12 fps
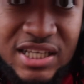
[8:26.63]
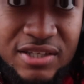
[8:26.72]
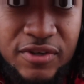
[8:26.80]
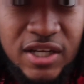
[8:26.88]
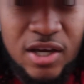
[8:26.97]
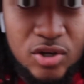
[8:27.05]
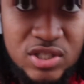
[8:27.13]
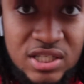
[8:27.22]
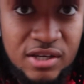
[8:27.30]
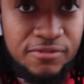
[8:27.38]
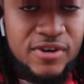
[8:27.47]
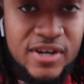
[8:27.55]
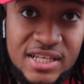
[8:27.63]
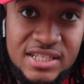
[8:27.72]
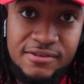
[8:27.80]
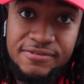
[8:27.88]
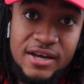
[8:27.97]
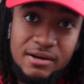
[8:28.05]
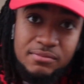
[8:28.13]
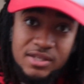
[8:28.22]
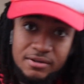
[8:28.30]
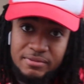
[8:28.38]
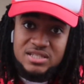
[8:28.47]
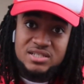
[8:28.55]
these videos to your friends and
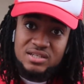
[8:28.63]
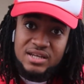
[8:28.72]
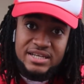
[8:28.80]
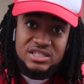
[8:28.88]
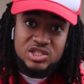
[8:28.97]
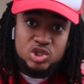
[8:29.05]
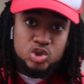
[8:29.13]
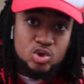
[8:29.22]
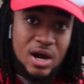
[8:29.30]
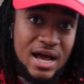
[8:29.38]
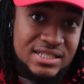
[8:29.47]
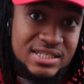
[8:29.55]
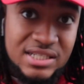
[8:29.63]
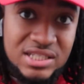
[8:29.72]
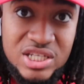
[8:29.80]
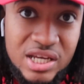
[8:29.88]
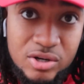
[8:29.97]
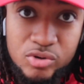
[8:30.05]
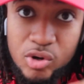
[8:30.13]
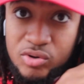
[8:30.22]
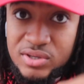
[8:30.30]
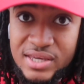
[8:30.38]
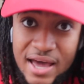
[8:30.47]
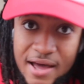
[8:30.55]
family and make sure they subscribe to the channel,
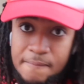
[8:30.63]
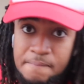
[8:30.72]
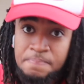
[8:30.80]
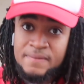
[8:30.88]
no cap.